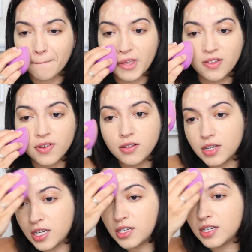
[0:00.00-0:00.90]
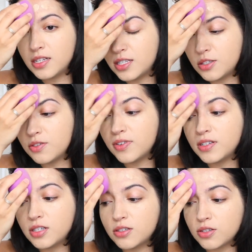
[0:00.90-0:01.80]
This foundation, these two
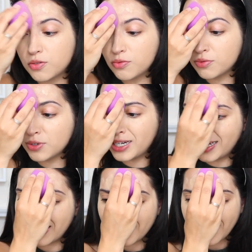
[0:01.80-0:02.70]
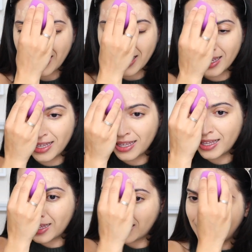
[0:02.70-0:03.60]
foundations are really
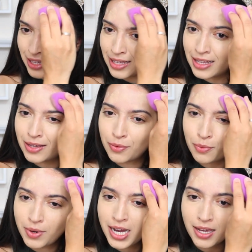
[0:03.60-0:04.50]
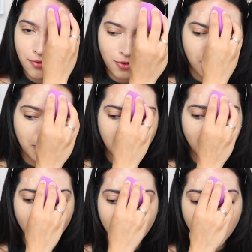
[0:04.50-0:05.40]
white for my
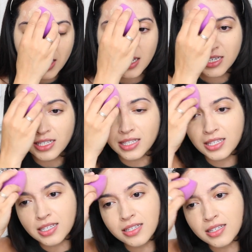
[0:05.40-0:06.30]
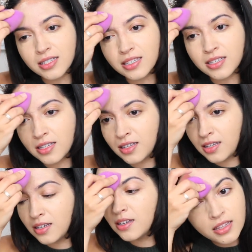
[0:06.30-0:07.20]
face
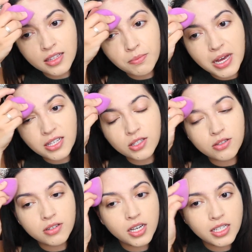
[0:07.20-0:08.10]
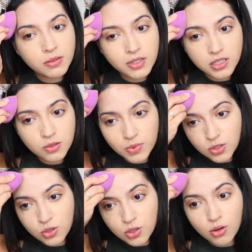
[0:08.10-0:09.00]
the past 2 days because it's been
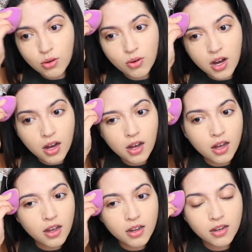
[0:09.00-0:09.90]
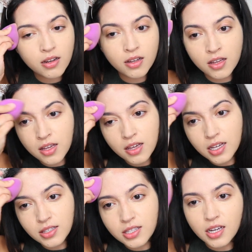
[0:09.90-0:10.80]
so hot
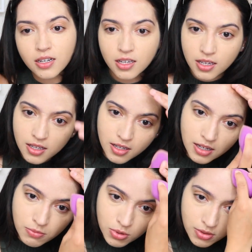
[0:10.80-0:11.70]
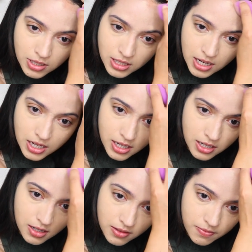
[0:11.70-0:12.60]
and sunny, and I'm so
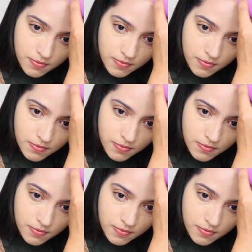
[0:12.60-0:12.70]
excited